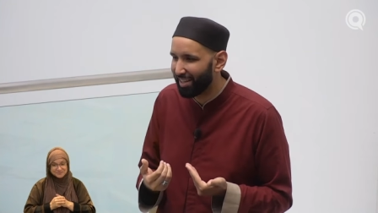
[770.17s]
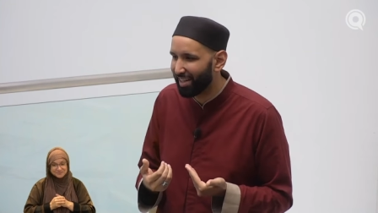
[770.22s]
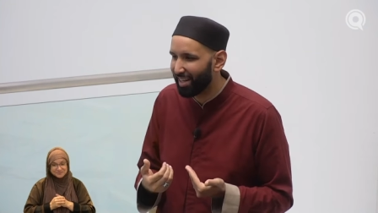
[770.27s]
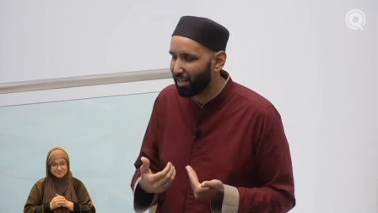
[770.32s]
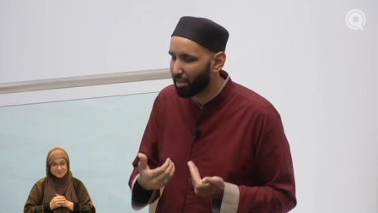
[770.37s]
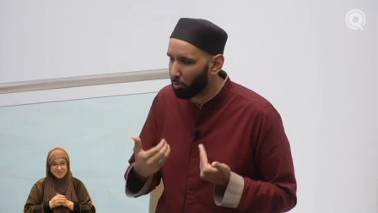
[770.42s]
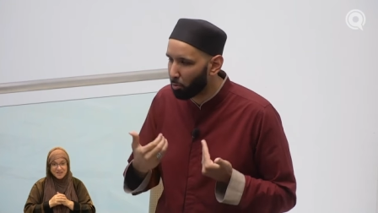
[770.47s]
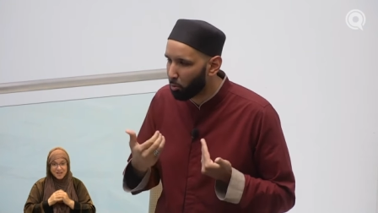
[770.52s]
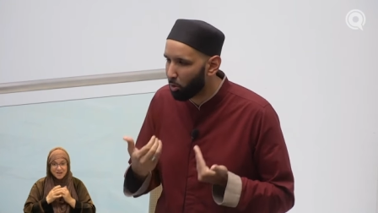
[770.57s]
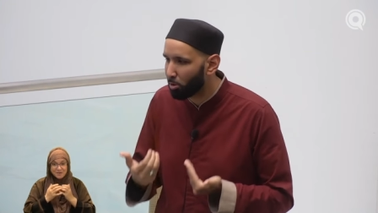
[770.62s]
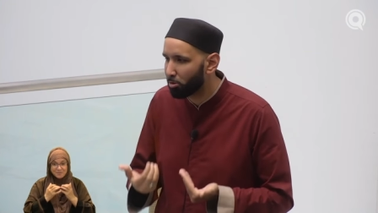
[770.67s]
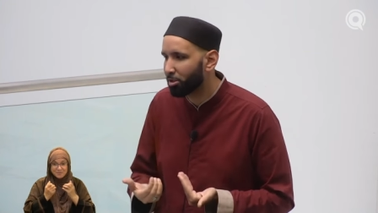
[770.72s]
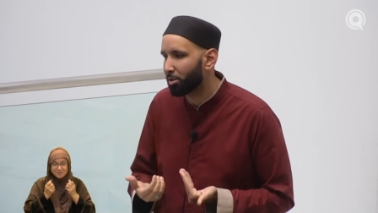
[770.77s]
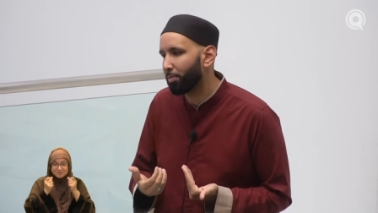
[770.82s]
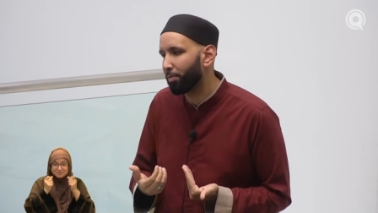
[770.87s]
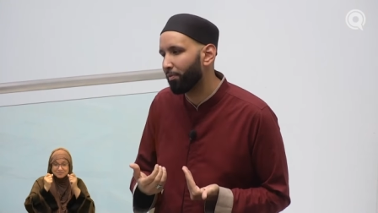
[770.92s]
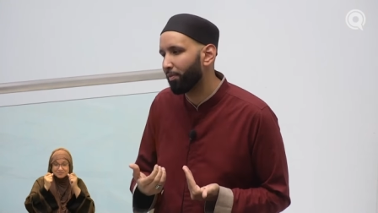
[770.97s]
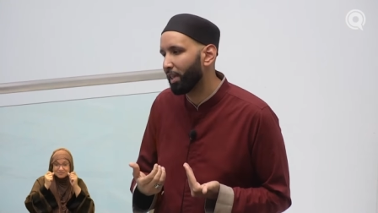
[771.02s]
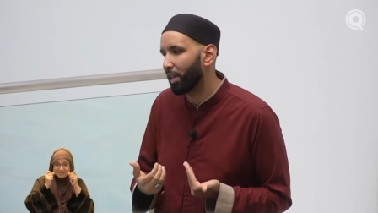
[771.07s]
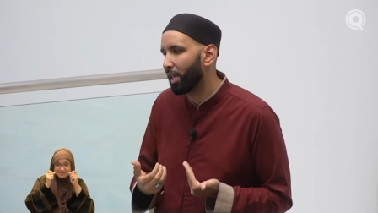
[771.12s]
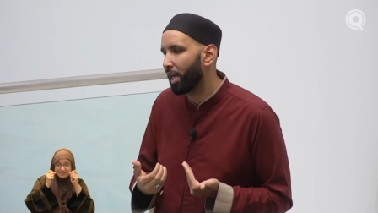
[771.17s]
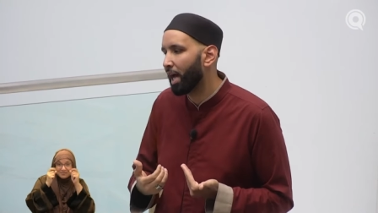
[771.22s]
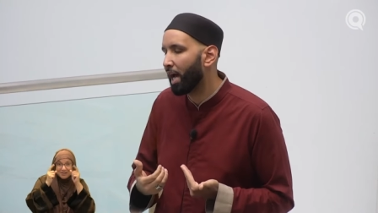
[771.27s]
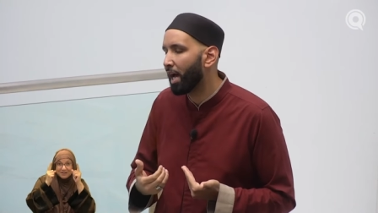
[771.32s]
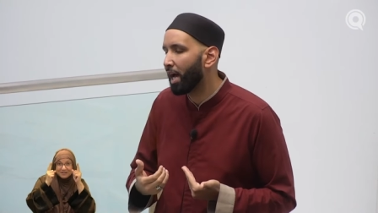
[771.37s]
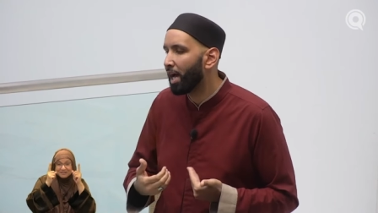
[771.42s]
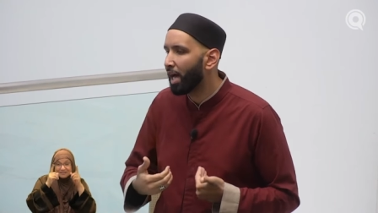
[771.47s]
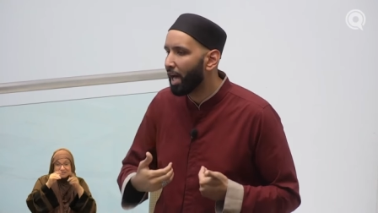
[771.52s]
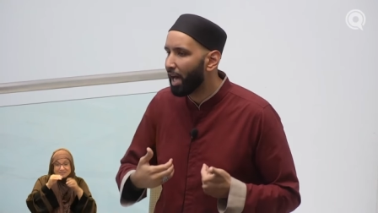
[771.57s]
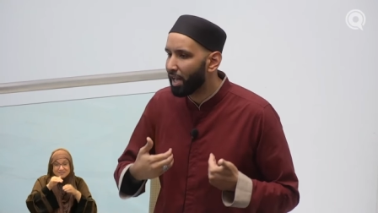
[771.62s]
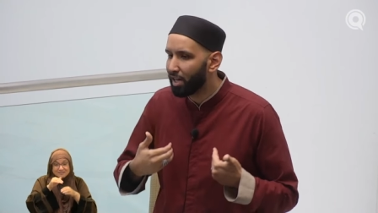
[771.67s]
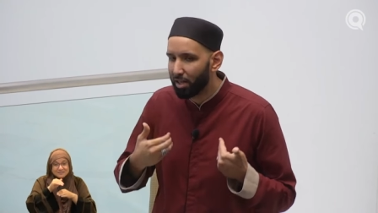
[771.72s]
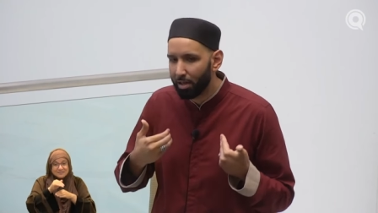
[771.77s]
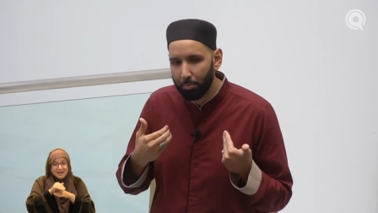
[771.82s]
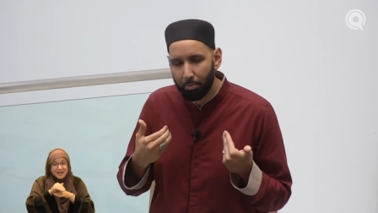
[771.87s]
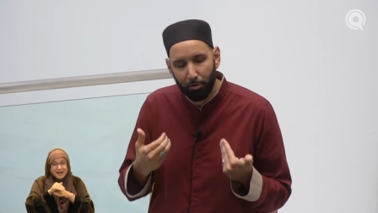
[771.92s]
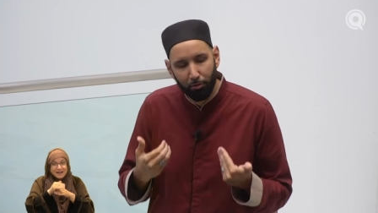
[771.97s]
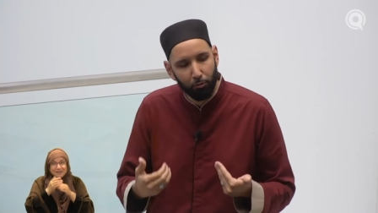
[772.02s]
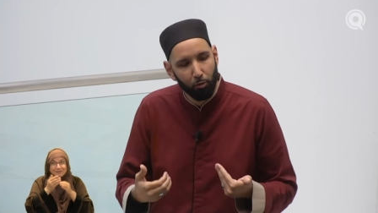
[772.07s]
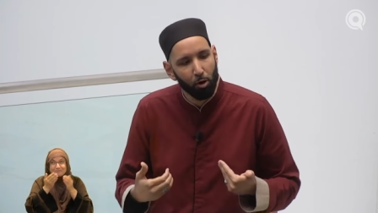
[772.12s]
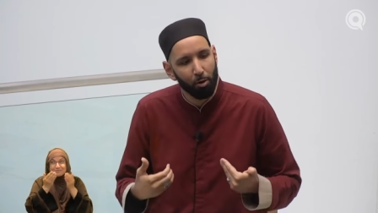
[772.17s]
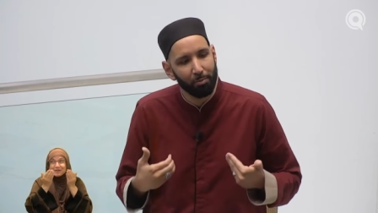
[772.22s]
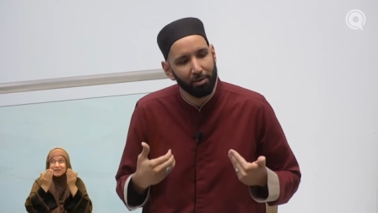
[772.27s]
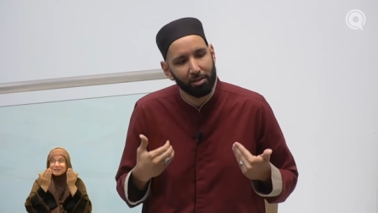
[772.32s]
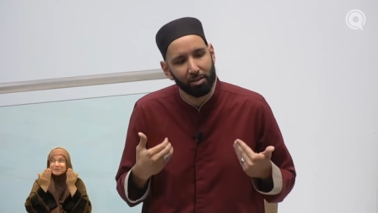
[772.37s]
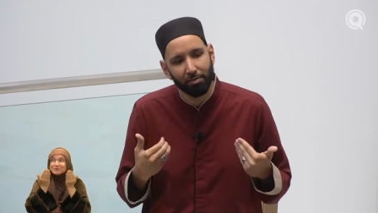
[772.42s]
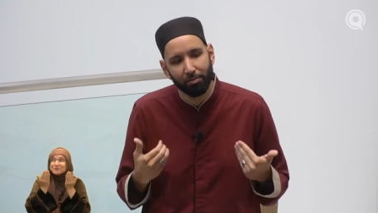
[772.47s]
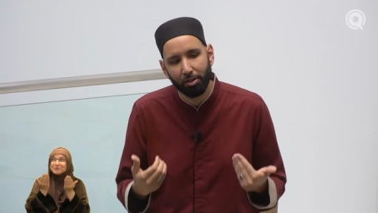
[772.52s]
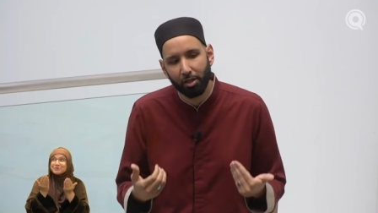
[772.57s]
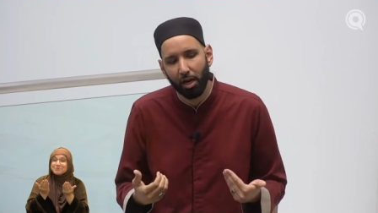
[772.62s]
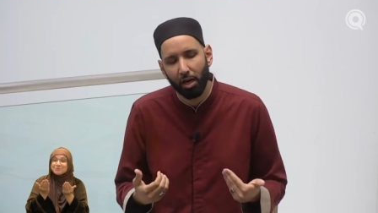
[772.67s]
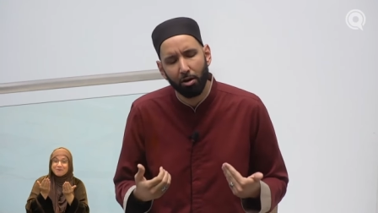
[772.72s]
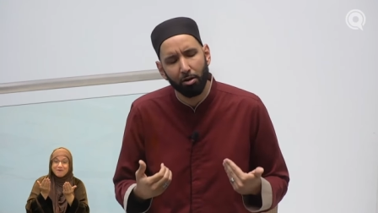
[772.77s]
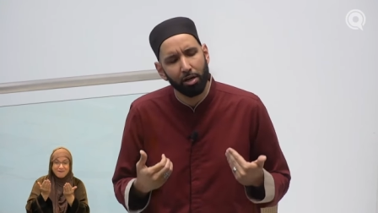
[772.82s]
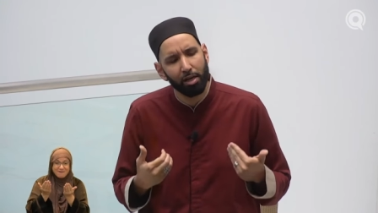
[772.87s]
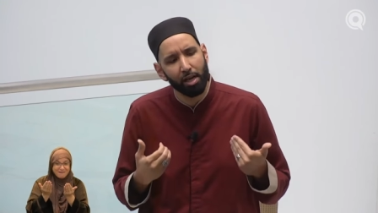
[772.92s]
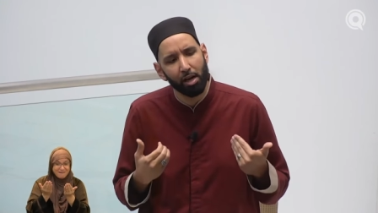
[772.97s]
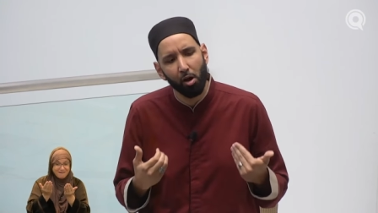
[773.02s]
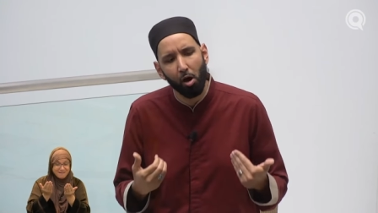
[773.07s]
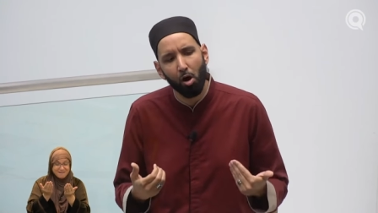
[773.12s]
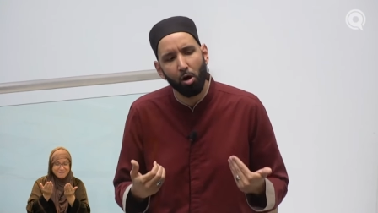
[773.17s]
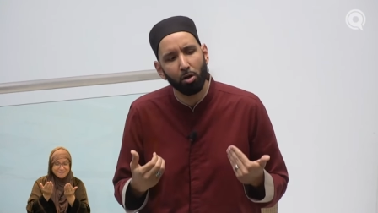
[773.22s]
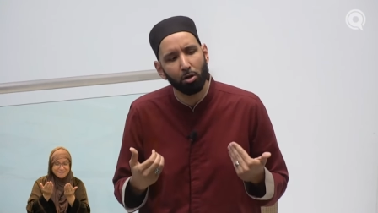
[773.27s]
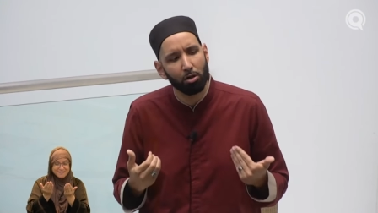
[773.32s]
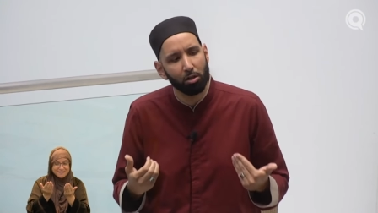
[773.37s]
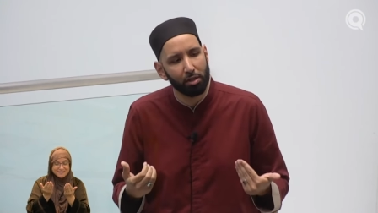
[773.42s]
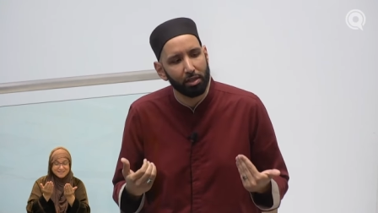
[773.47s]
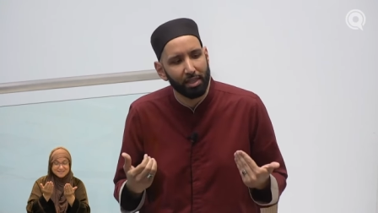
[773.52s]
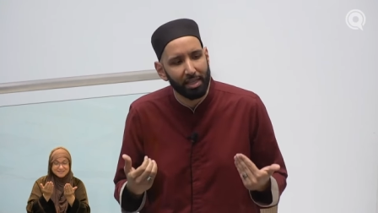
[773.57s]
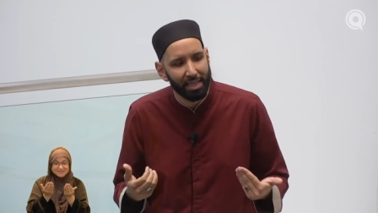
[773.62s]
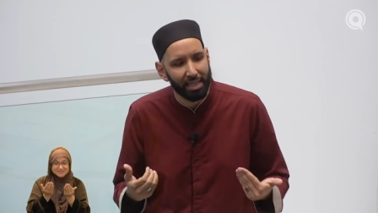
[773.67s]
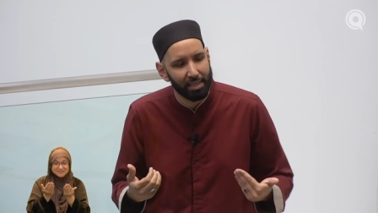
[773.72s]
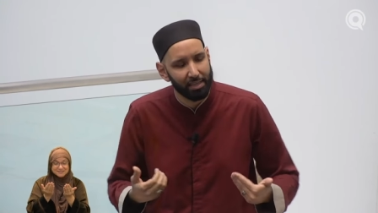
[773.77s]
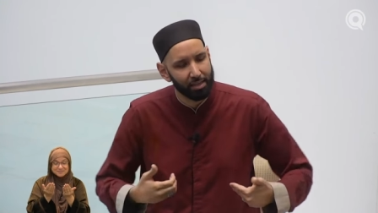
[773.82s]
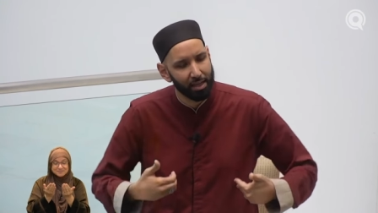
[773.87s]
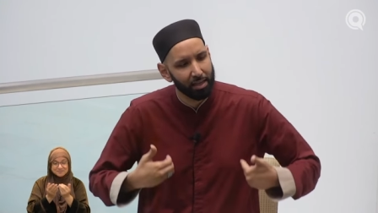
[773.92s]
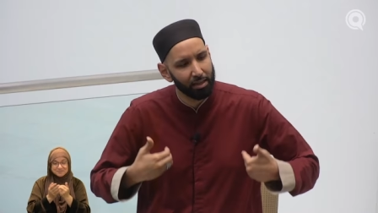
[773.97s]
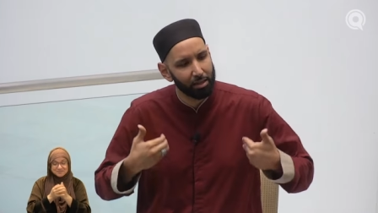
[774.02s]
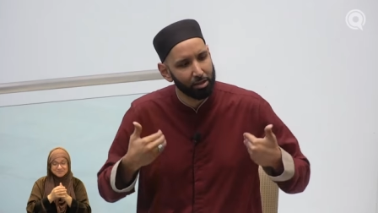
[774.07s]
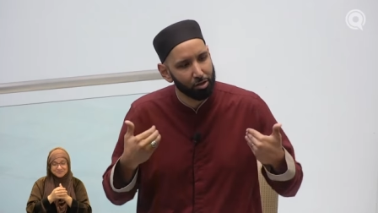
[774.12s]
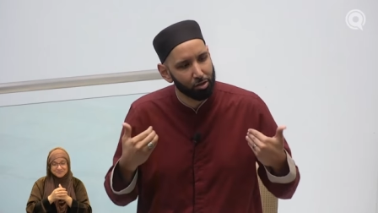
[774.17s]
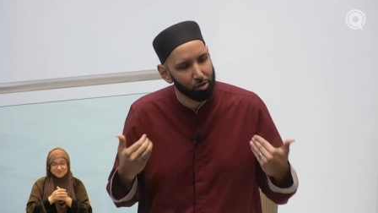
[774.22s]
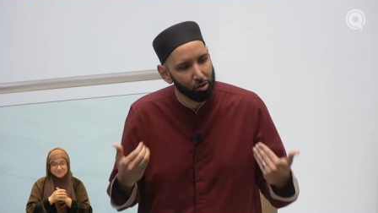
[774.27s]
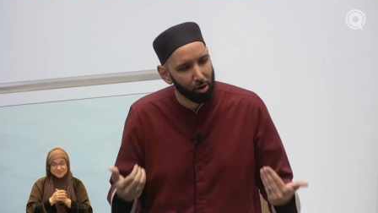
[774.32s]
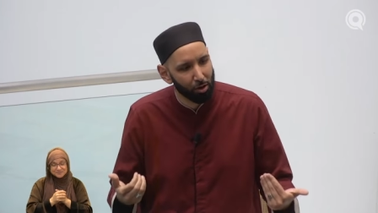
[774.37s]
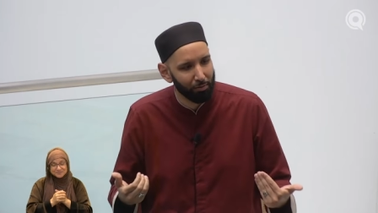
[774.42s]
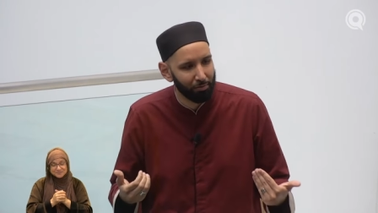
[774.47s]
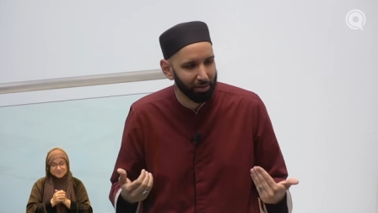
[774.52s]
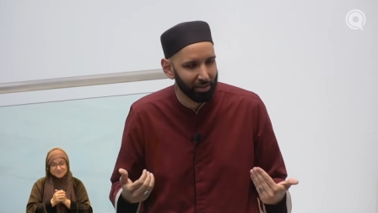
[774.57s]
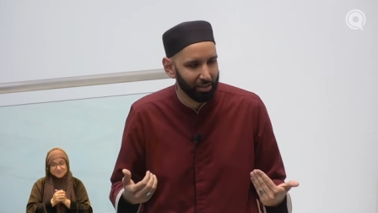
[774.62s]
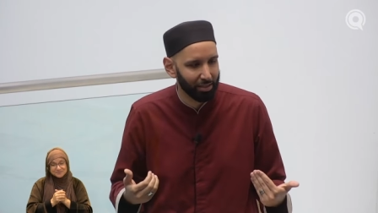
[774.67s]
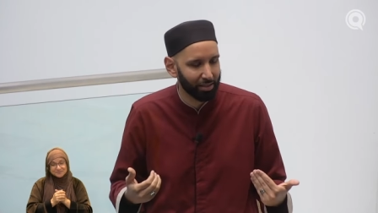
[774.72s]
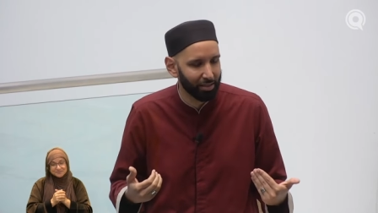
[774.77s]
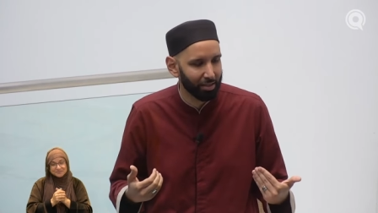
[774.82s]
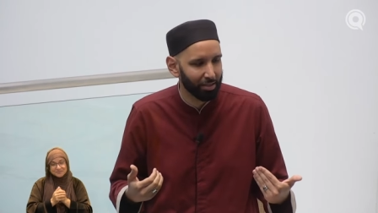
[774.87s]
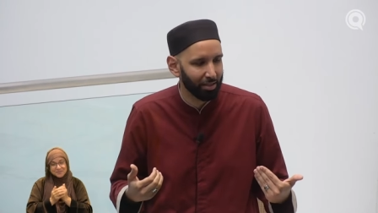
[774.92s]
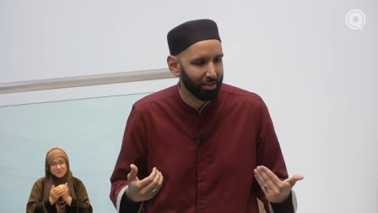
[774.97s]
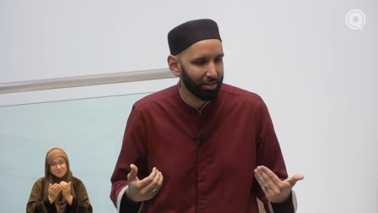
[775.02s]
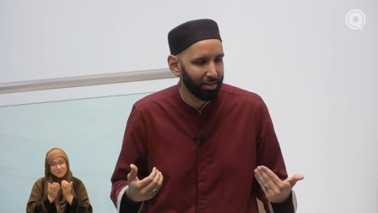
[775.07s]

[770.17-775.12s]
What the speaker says: in the worship of Allah and in the performance of charity and all good deeds, in the service